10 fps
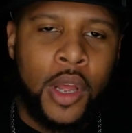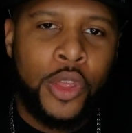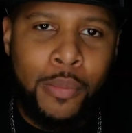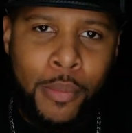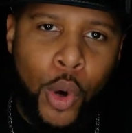
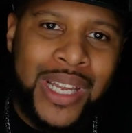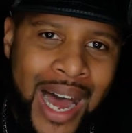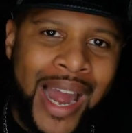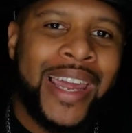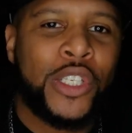The Most
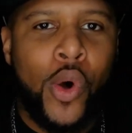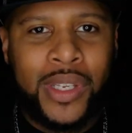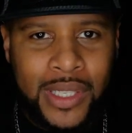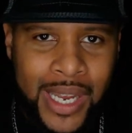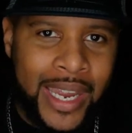High is going
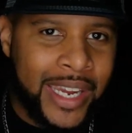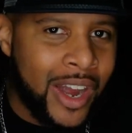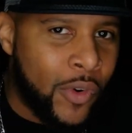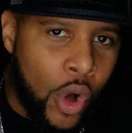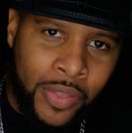to take
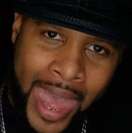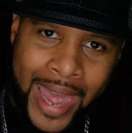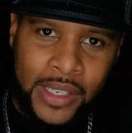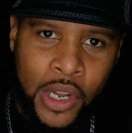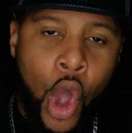care of all
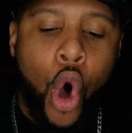that.